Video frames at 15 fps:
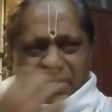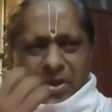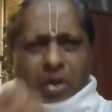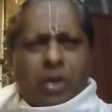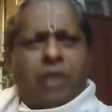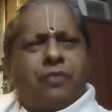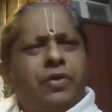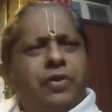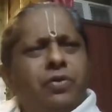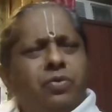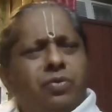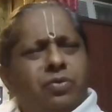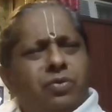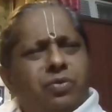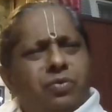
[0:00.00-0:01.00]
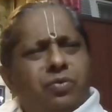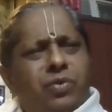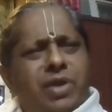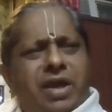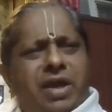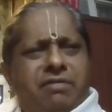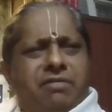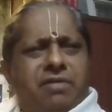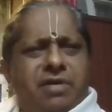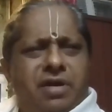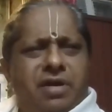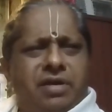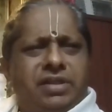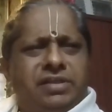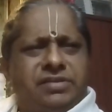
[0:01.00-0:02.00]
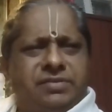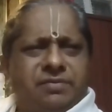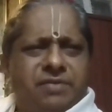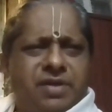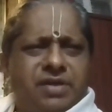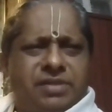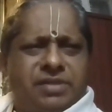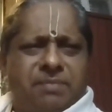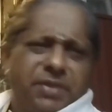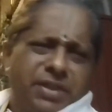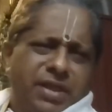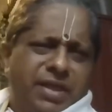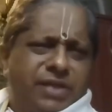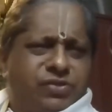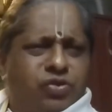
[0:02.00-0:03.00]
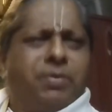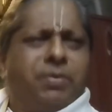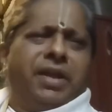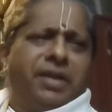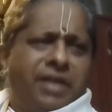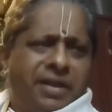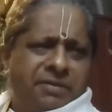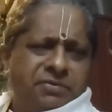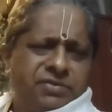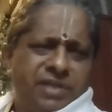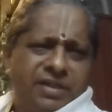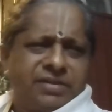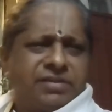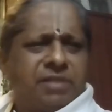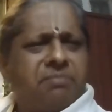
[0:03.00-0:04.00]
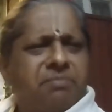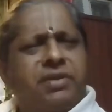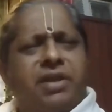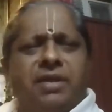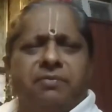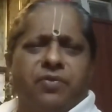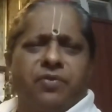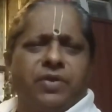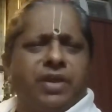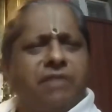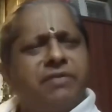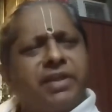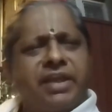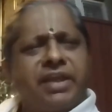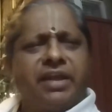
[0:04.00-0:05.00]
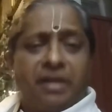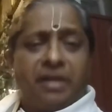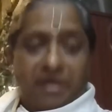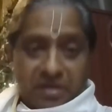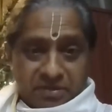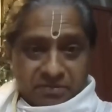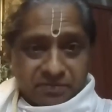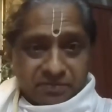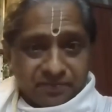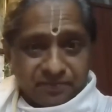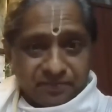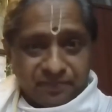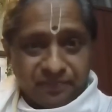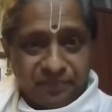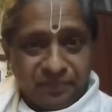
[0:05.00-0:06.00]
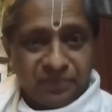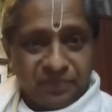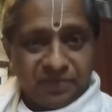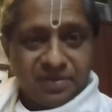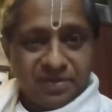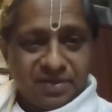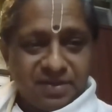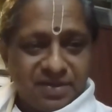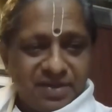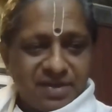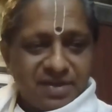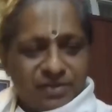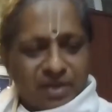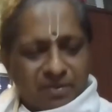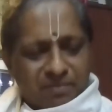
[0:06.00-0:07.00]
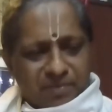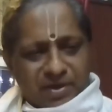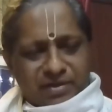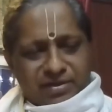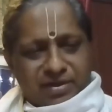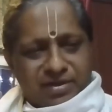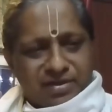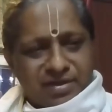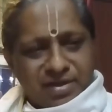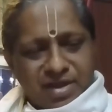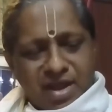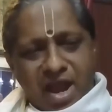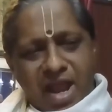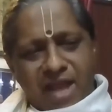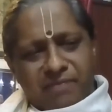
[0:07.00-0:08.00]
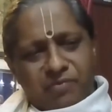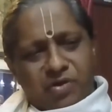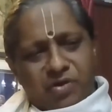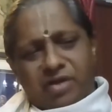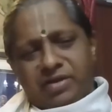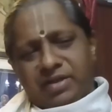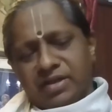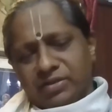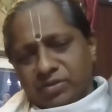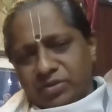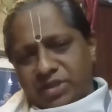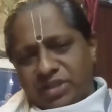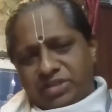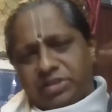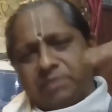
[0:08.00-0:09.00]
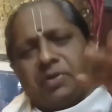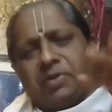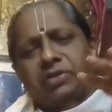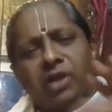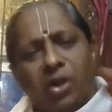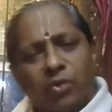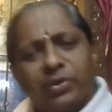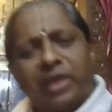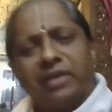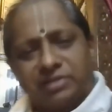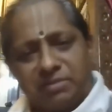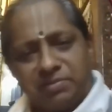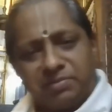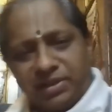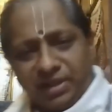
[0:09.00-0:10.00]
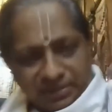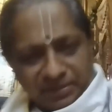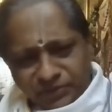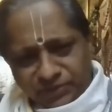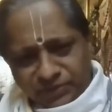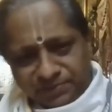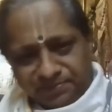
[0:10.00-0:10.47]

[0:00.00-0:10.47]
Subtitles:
All of you would have heard this word Sampradaya so many times. There is a Sampradayam for everything in India. But I am not here to touch upon the Laukika Sampradayams.